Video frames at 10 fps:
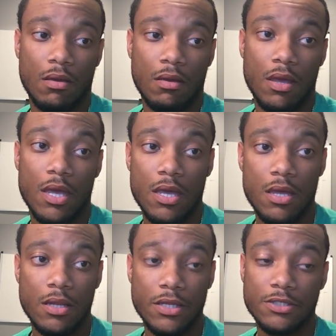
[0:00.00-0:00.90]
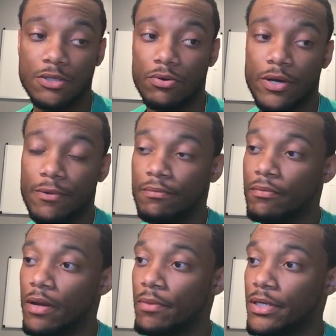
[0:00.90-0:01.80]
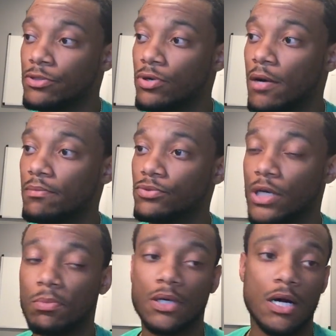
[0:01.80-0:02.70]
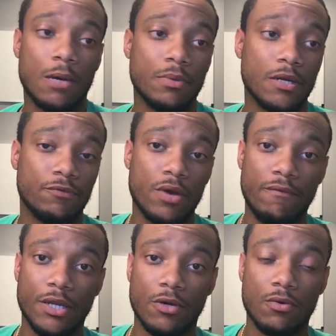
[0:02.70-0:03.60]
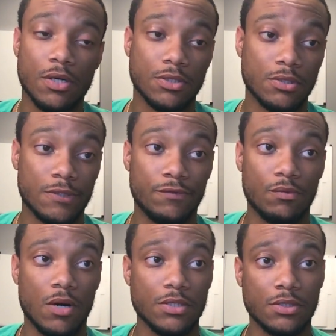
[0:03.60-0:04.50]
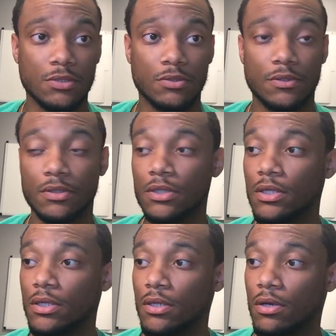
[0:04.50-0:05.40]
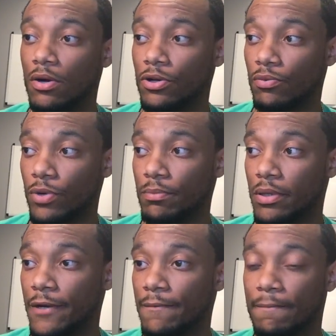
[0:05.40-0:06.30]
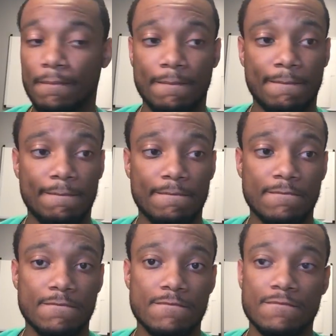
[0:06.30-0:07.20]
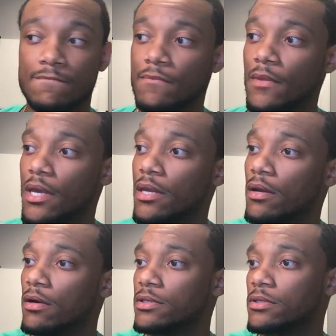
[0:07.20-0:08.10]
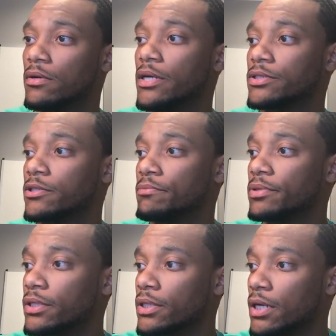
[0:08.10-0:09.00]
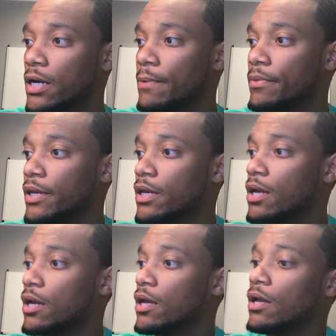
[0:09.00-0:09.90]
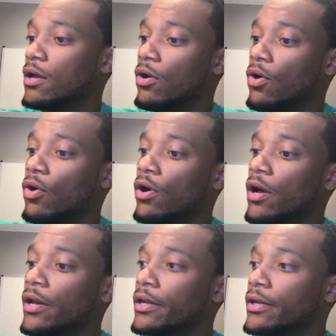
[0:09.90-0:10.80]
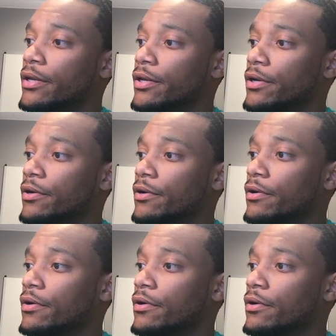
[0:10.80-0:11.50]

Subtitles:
and Instagram. I mean, drop a comment if you have any questions, if you're watching this on the replay. And also, I should have pinned the comment on here